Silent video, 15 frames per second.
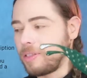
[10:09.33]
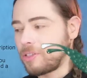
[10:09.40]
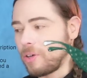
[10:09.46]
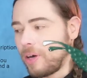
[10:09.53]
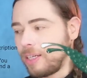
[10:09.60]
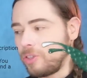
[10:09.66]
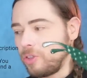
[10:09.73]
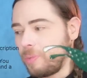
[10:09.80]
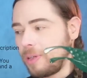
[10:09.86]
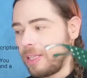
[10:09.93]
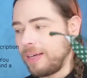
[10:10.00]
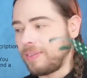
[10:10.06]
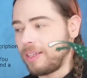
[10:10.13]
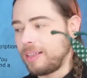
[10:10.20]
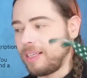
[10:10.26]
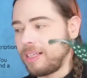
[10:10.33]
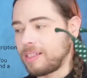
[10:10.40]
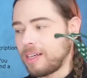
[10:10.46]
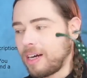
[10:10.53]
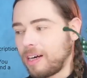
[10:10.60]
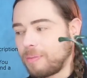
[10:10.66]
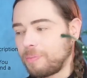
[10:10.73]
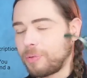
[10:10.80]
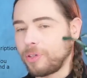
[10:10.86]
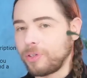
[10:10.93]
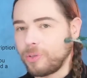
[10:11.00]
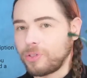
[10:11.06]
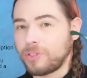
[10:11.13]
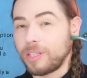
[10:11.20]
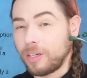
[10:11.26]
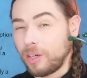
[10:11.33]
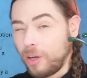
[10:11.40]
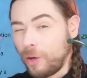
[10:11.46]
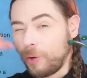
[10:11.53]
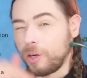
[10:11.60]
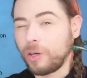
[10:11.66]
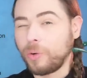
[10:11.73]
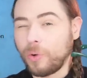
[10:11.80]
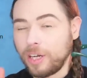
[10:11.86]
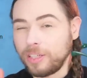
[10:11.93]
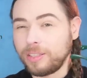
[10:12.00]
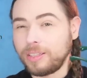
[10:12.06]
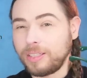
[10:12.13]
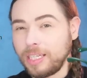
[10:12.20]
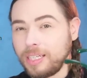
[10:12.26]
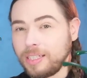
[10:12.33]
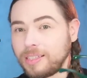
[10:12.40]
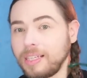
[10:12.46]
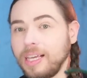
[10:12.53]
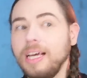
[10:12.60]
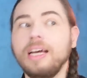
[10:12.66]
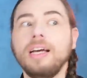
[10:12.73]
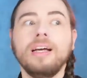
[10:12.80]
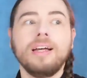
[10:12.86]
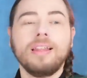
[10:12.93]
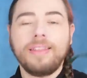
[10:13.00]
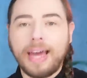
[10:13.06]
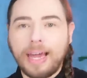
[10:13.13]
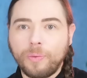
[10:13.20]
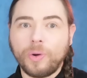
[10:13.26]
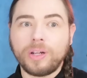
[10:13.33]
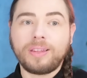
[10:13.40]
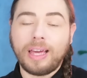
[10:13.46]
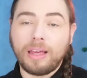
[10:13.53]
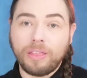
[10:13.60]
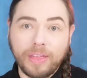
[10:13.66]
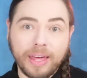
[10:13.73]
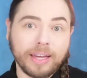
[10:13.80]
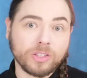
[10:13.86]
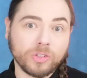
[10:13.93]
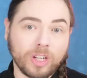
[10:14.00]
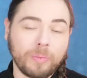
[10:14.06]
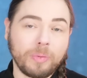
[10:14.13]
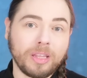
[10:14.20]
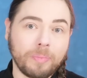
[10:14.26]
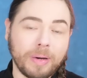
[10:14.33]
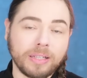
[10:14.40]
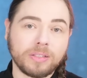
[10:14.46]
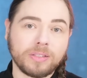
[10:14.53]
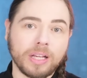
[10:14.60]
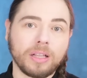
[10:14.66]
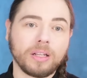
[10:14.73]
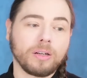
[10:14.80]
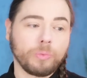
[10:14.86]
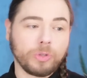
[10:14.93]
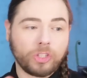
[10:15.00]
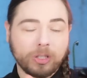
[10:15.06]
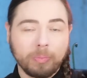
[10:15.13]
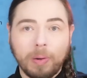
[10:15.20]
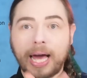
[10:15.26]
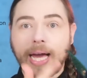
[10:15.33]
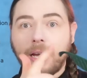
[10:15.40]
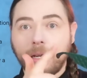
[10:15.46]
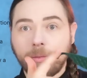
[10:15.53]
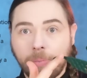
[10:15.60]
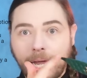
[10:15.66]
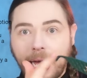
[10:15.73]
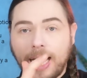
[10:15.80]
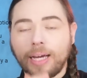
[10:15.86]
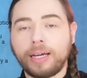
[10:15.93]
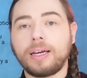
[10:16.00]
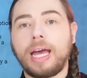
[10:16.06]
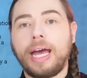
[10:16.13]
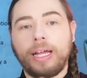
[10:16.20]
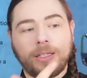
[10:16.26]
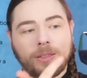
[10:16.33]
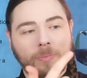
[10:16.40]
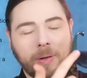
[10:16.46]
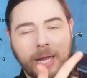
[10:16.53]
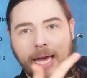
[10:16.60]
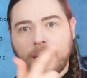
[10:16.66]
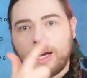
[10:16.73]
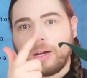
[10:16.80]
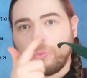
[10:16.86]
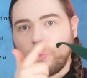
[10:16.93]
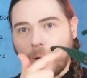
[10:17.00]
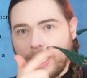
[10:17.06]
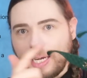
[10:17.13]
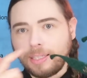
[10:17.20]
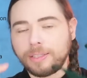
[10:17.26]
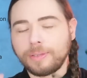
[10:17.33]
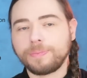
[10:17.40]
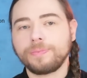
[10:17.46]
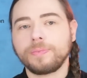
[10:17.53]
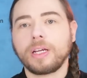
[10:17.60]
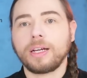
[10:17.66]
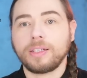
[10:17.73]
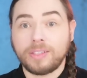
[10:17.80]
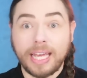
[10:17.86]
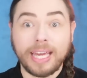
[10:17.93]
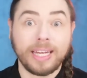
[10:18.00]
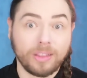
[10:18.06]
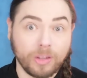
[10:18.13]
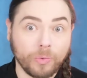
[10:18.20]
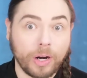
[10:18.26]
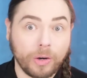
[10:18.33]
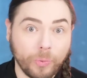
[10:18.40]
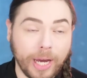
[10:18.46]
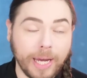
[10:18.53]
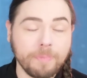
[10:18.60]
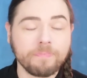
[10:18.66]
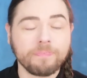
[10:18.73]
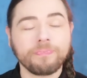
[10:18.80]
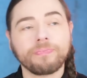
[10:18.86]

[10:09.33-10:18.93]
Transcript: So I do believe that these are produced in lower quantities than what they think is going to be the best seller, which is black on black and black on white, because they hit the runway.